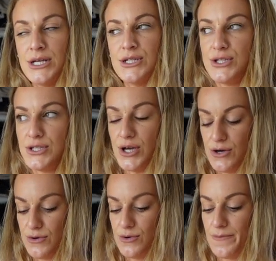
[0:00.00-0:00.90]

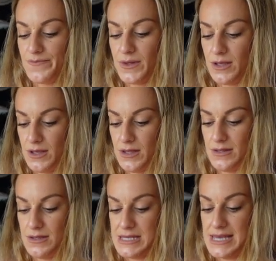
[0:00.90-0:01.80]
So
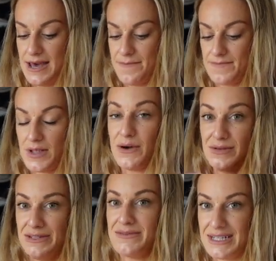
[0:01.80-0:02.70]
yeah, I will
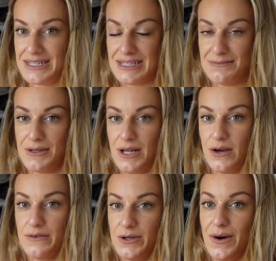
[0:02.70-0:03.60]
leave the link down below
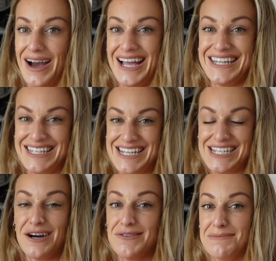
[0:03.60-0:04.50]
if you are in
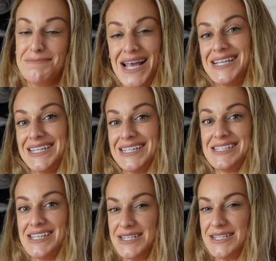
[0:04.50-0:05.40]
need of some basic
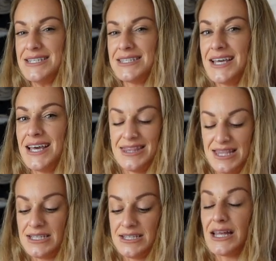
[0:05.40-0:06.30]
tees.
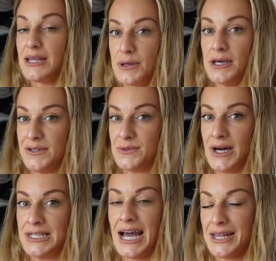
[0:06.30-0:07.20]
This is like the perfect
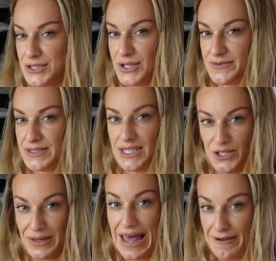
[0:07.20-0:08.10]
one and the softest thing
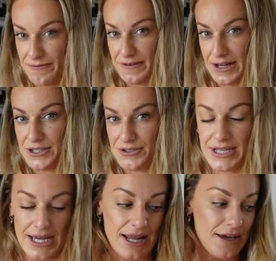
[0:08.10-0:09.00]
you'll ever feel in your
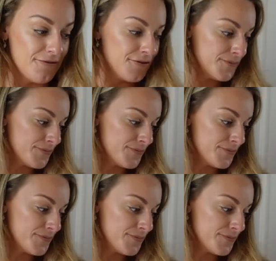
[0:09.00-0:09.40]
entire life.